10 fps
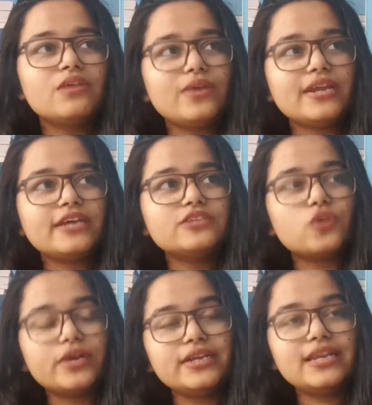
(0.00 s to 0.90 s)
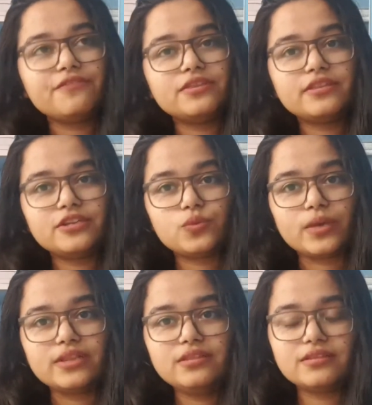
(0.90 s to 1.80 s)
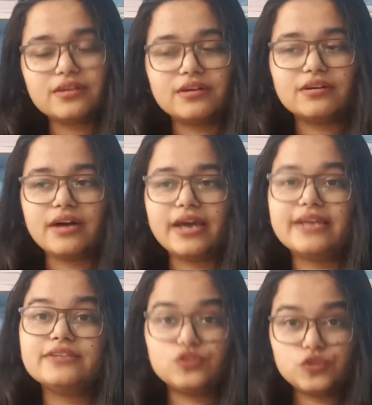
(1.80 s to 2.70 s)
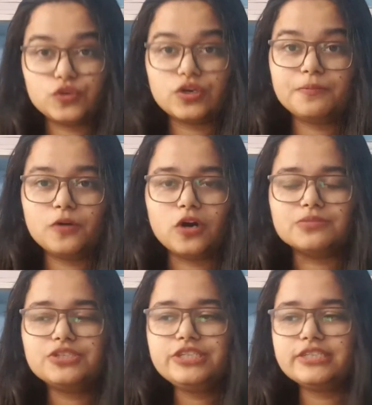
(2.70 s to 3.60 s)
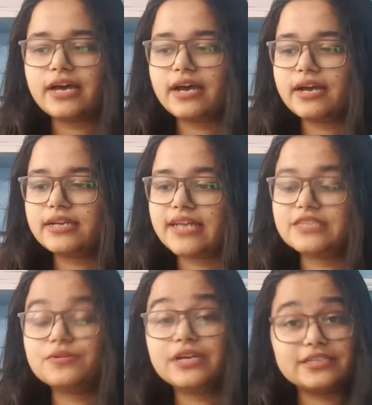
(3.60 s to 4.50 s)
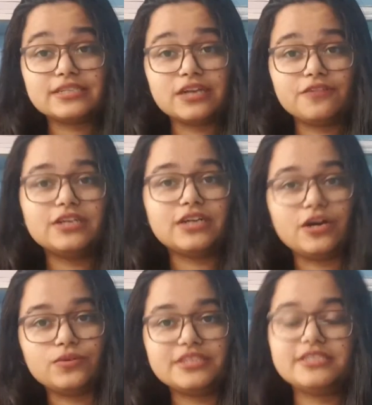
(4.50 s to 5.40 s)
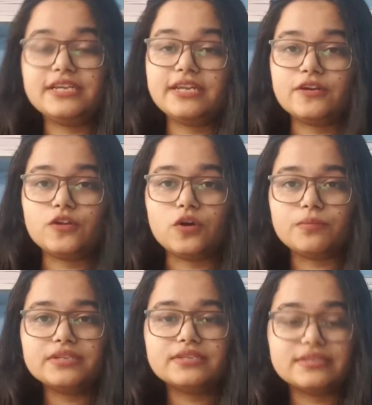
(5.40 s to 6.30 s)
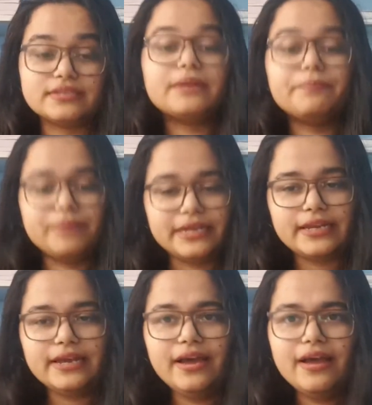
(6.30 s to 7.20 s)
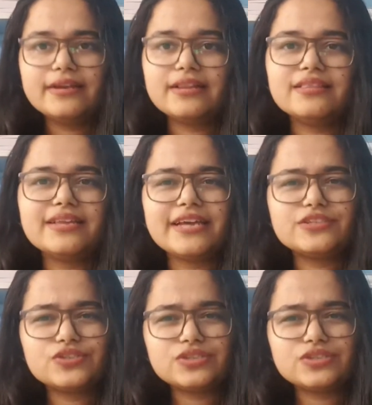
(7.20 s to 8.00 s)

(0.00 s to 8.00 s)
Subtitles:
when I joined 11th and 12th, I took up commerce, and that's when I discovered accountancy and economics completely. Till then, I